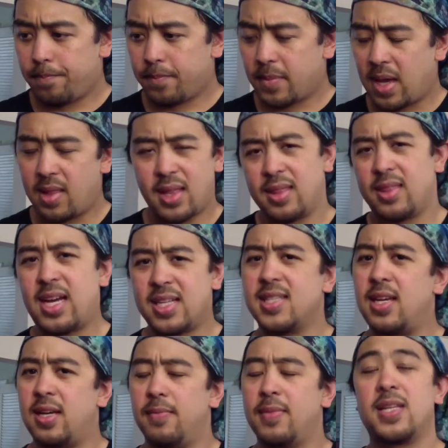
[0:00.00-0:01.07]
That's
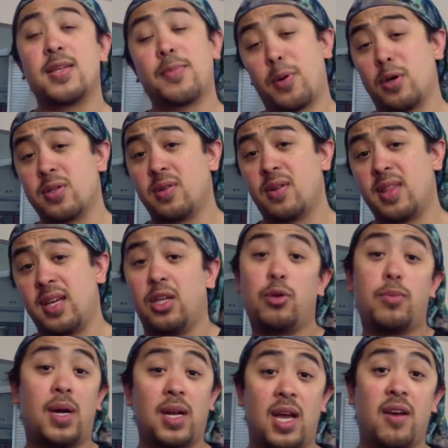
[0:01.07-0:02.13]
a personal thing.
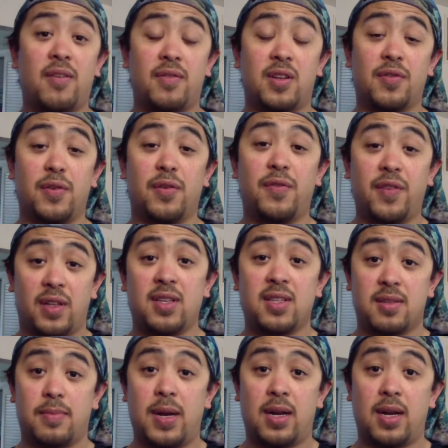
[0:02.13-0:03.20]
You might have different
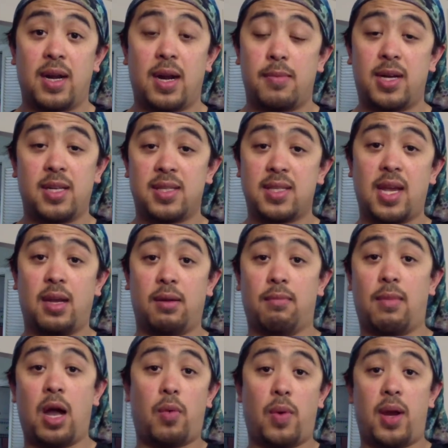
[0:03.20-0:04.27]
feelings about it. I'm not saying
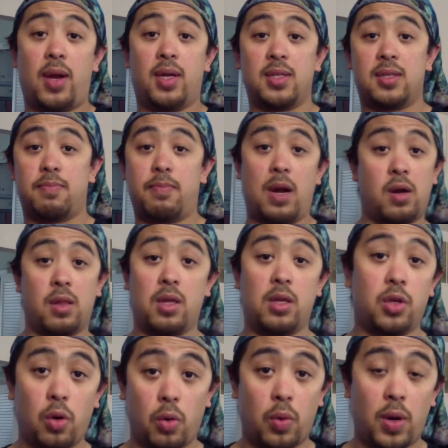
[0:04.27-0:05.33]
my way is better than
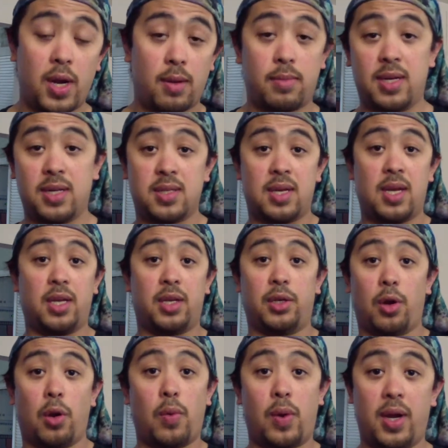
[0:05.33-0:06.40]
your way. I'm not saying
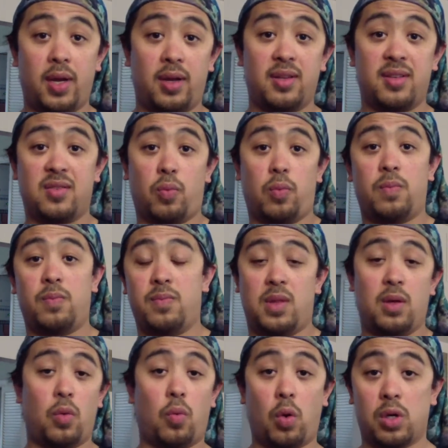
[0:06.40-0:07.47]
your way is
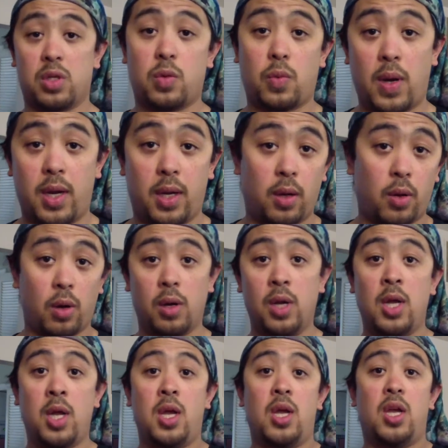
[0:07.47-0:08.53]
the worst way, or
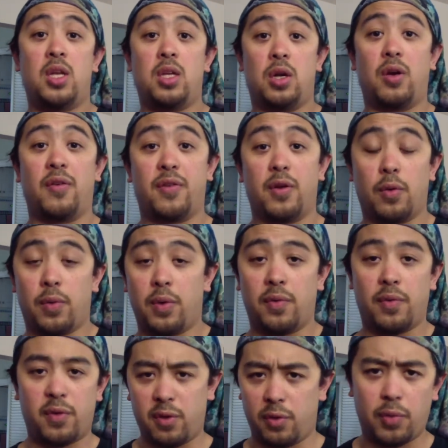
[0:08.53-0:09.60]
if
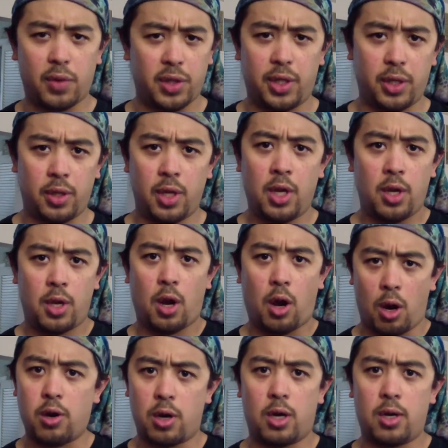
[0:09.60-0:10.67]
you're really
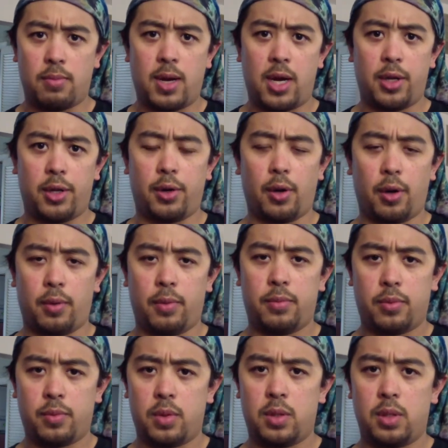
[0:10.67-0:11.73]
hard on about your
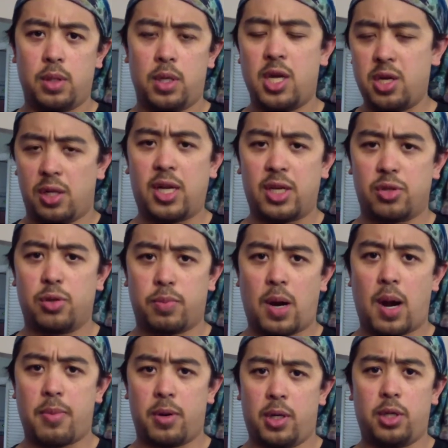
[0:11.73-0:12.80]
intellectual
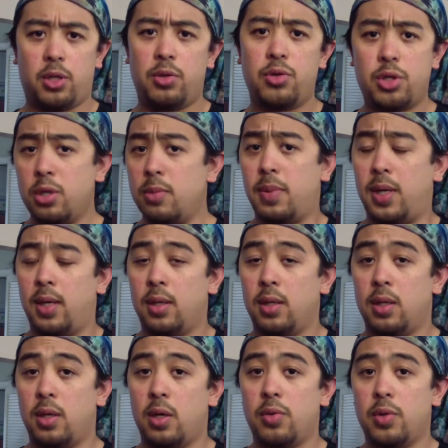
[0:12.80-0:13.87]
property, you should be.
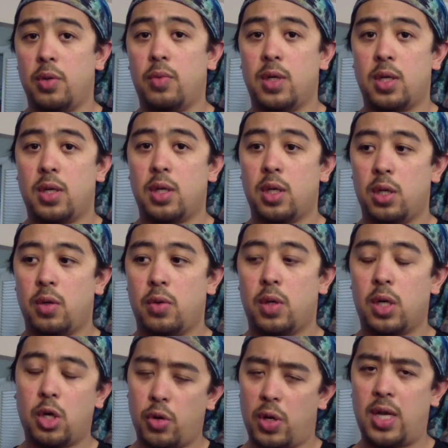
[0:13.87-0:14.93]
You want
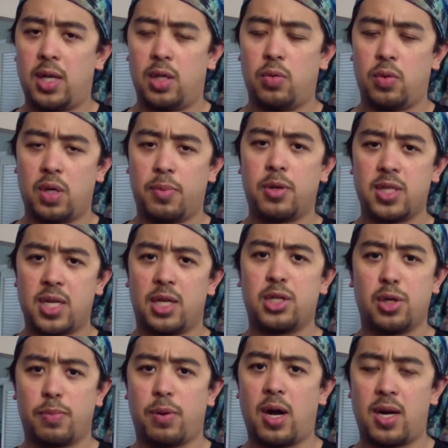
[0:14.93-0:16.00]
to create, you want to protect
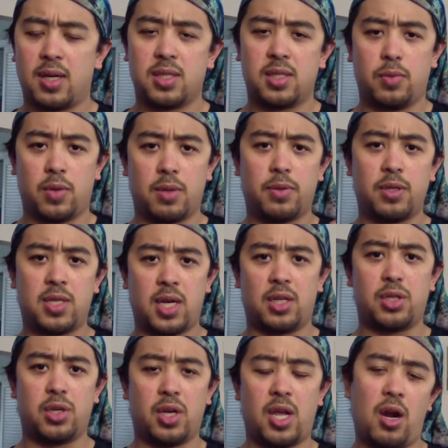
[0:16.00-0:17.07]
your products, you want to
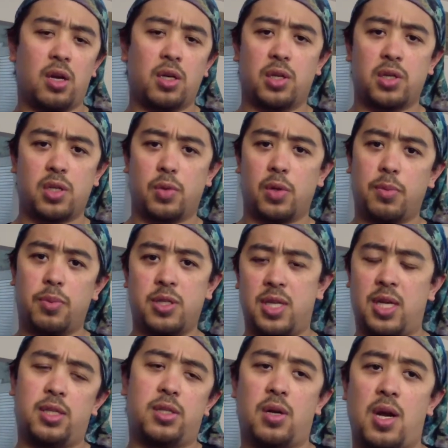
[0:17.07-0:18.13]
protect your characters, you want to
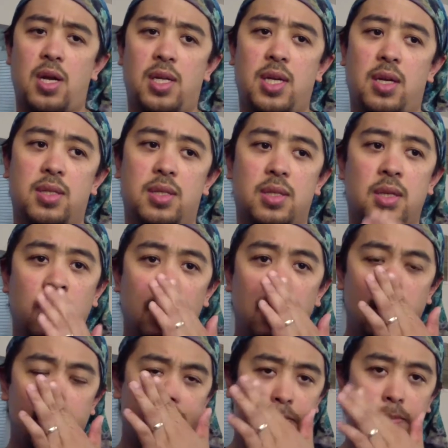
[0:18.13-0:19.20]
protect your ideas.
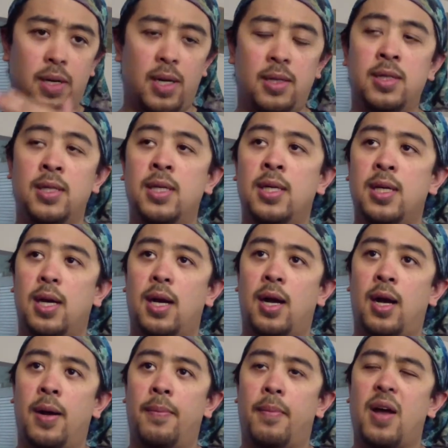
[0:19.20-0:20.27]
But
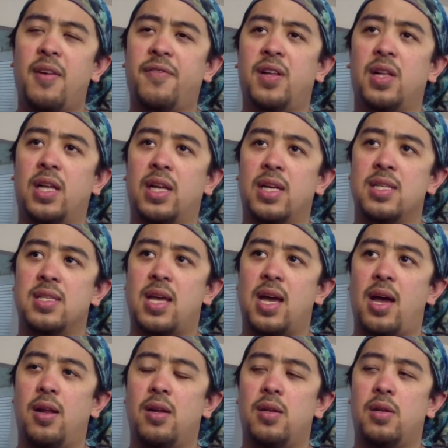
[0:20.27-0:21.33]
my feeling is
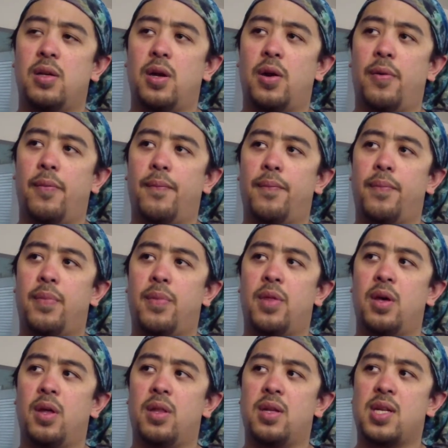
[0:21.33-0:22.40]
that
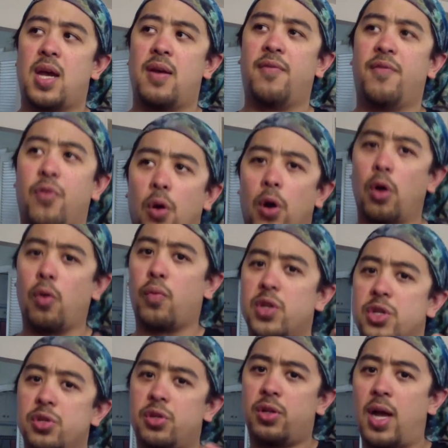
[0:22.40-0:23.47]
the time for
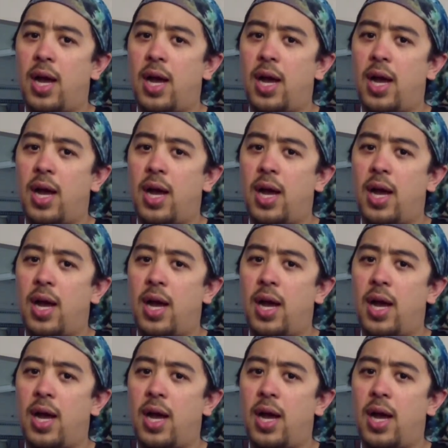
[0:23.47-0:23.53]
original